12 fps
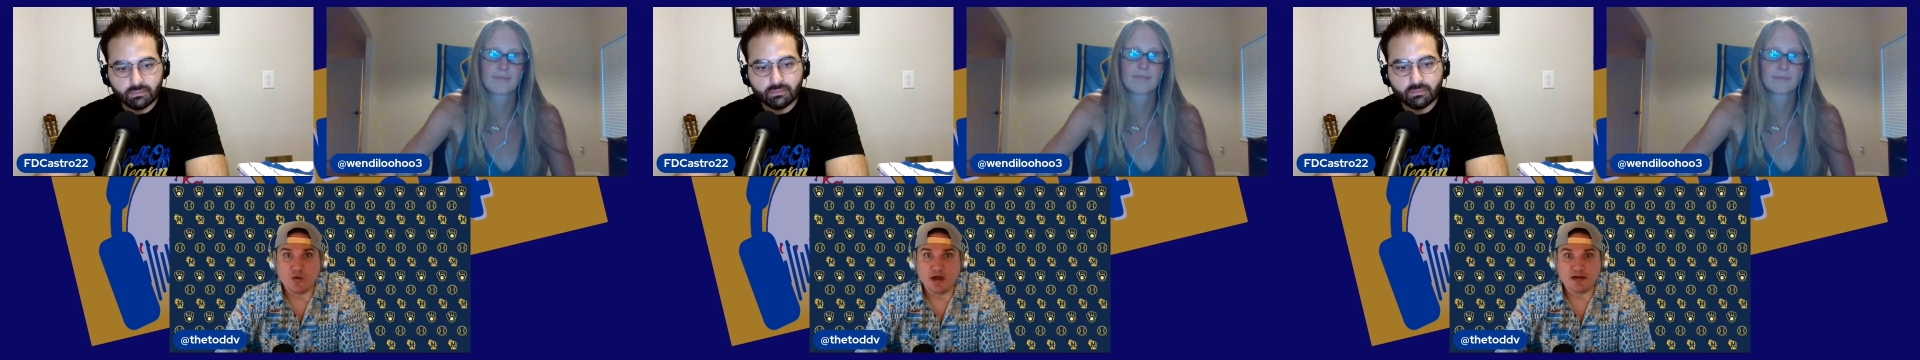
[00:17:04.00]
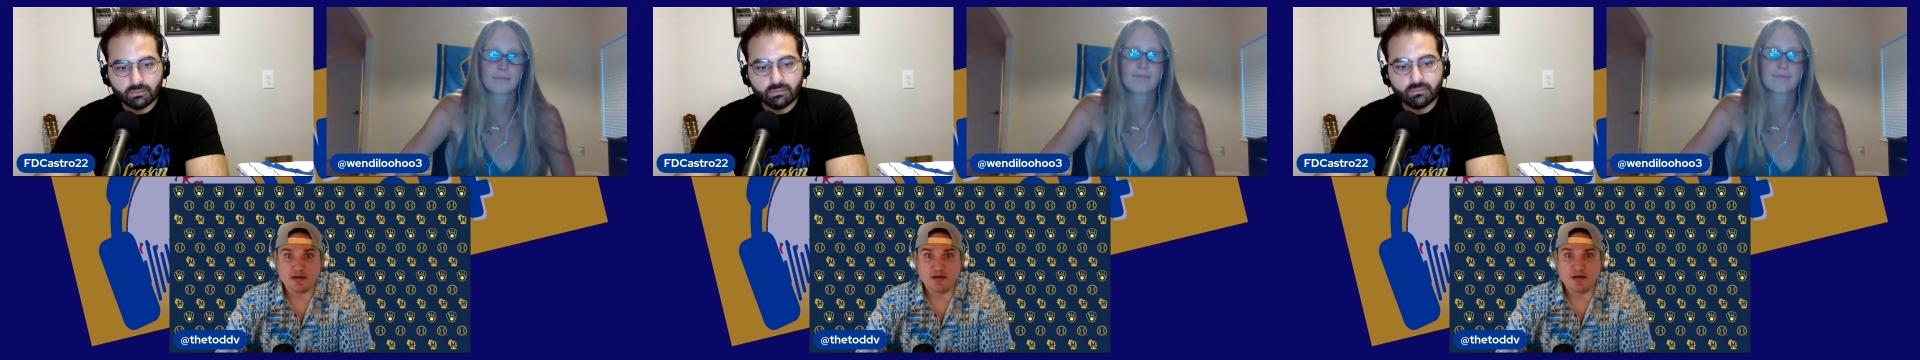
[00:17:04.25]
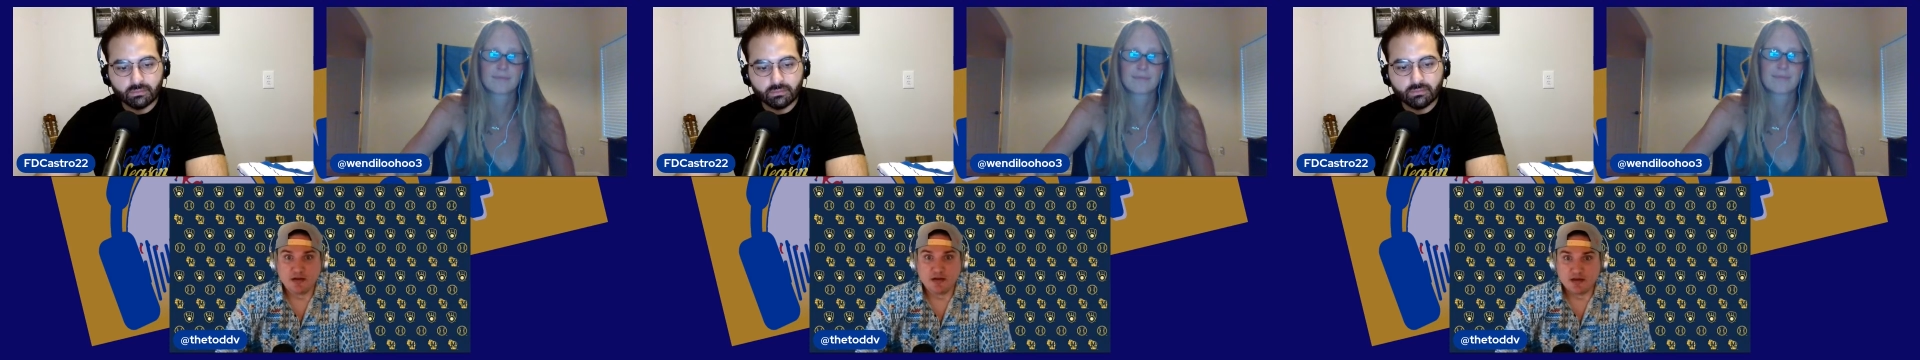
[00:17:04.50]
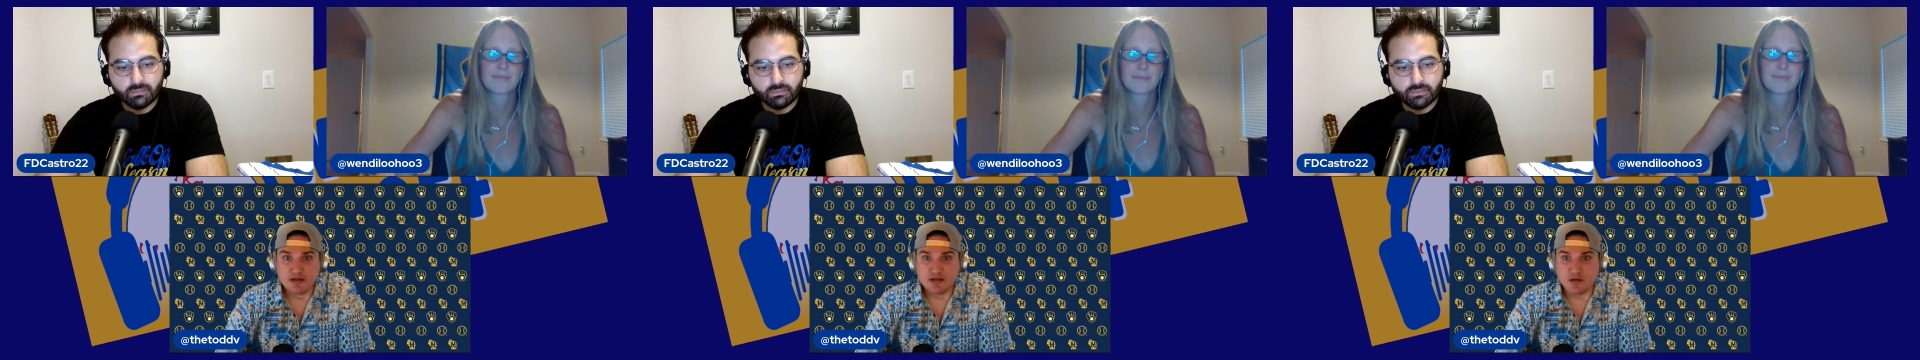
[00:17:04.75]
Speaker 1: when
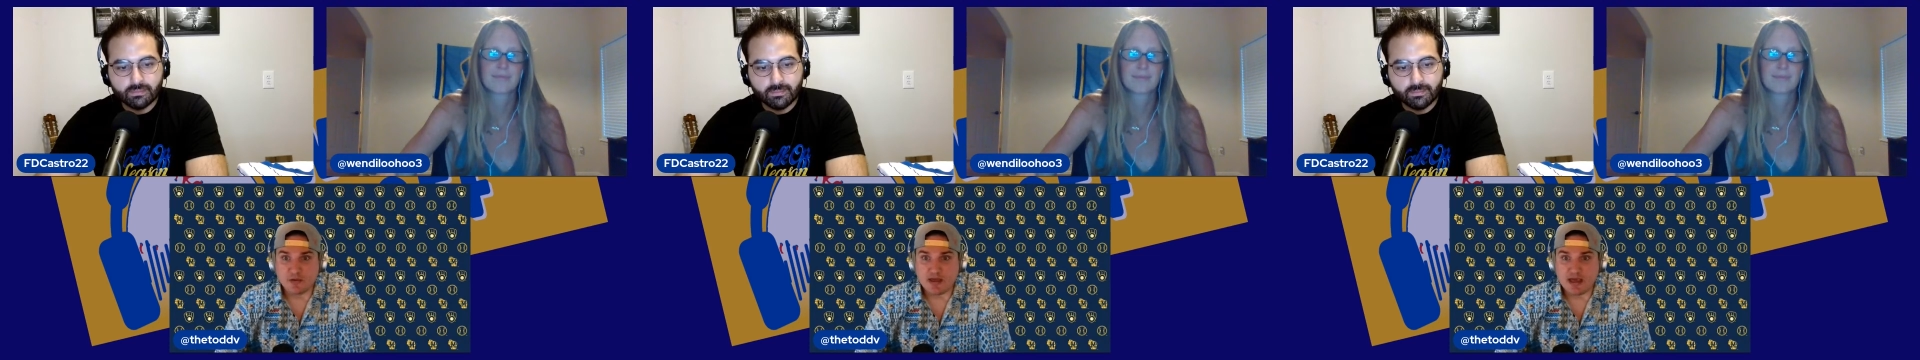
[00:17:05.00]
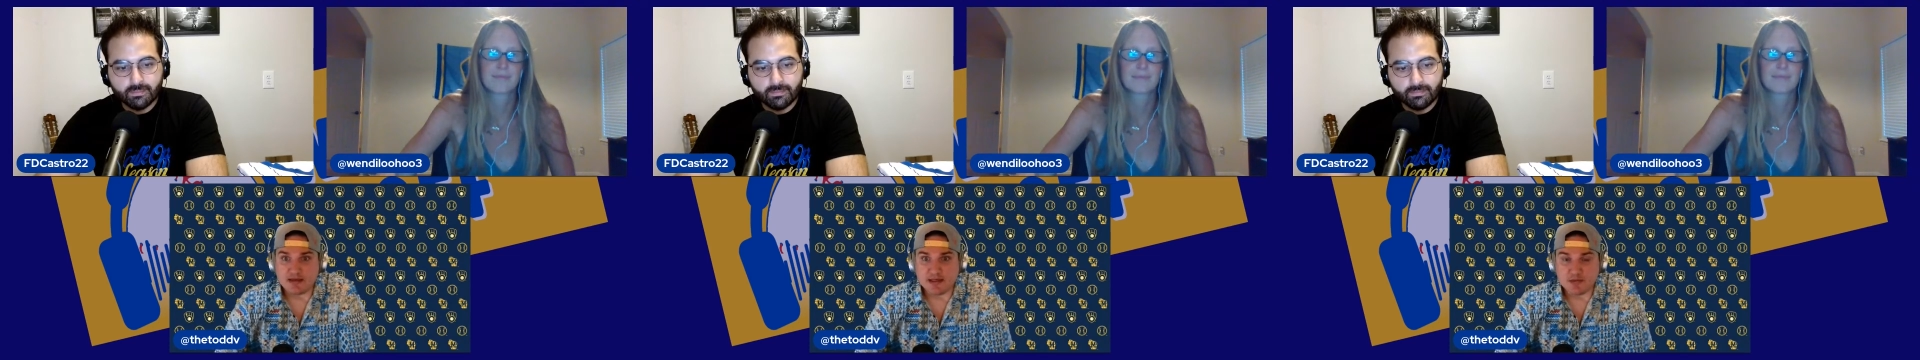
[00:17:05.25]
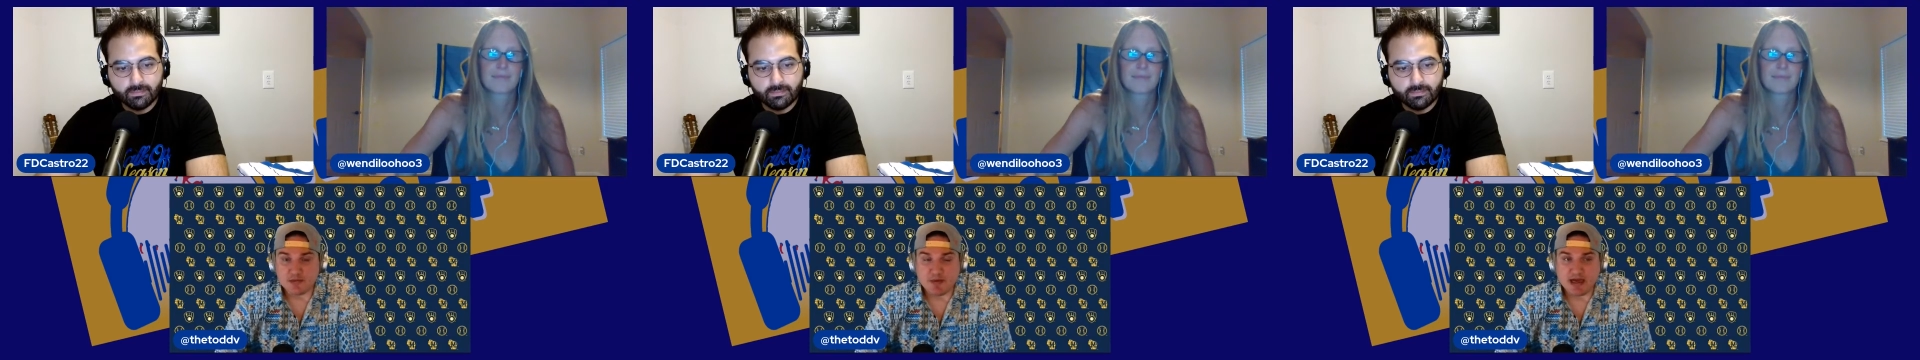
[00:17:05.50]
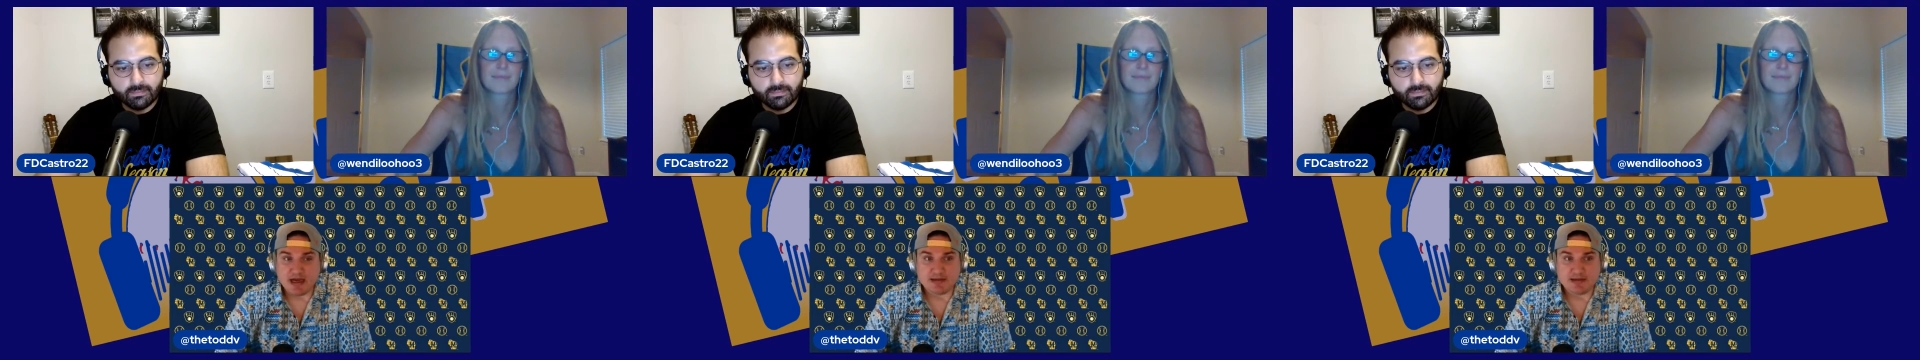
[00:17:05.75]
Locane comes
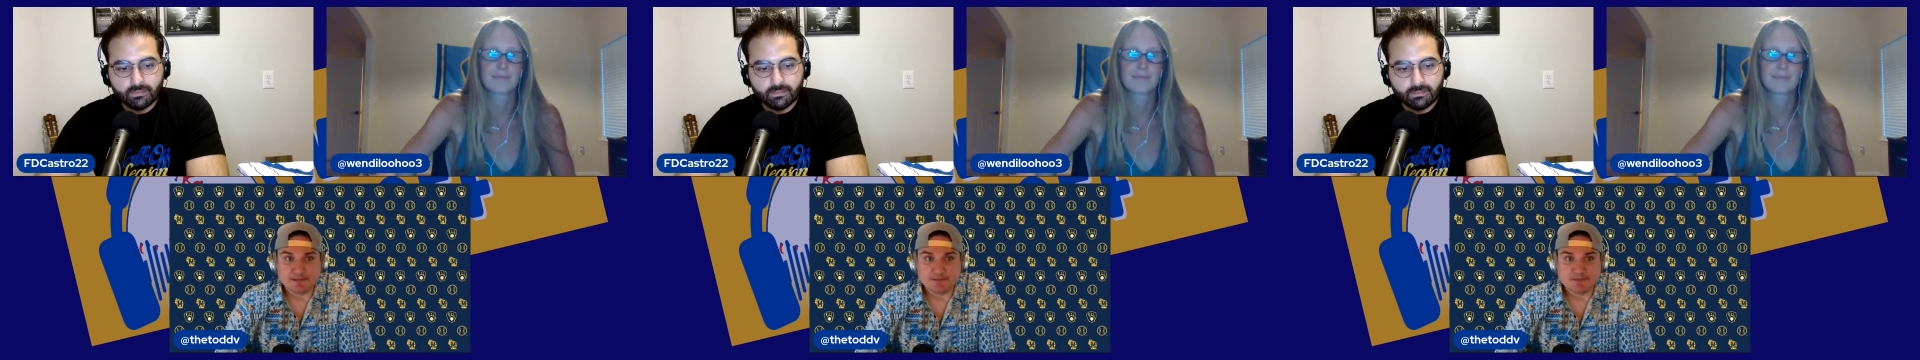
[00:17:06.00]
back.